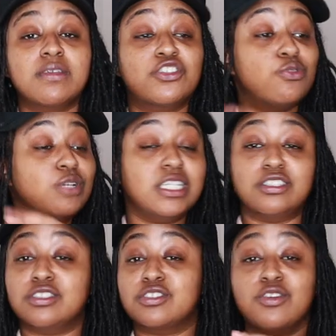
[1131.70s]
two
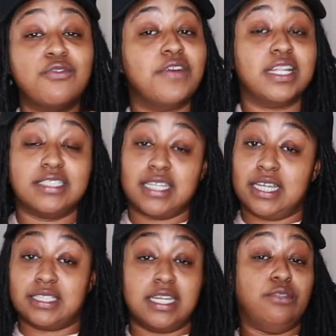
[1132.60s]
Easter, two
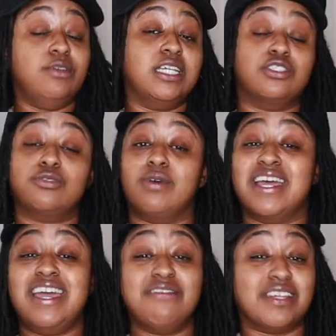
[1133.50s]
Valentine's Day. You getting to
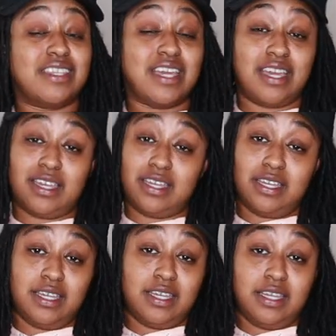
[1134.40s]
it everything.
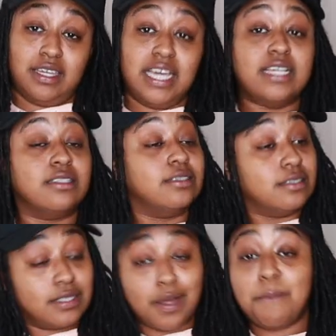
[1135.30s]

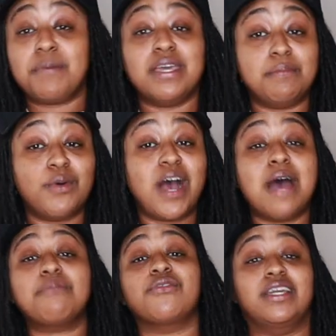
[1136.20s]
And some people
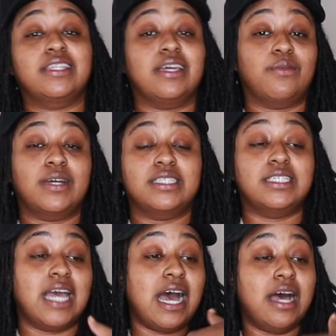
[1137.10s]
operate that way.
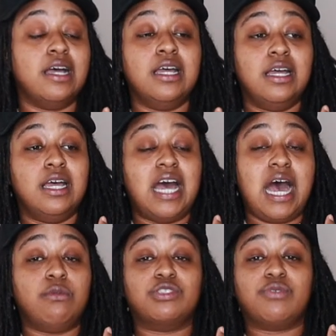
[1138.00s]
See, I
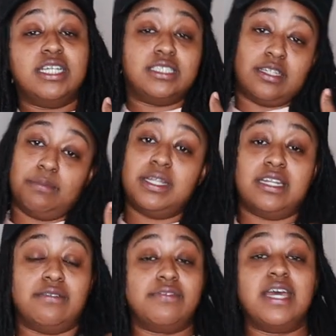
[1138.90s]
I was raised in a
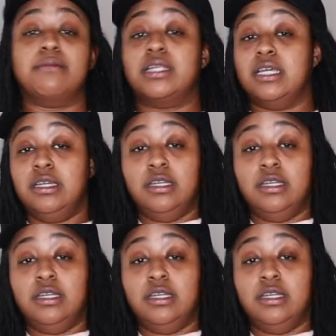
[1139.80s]
blended family.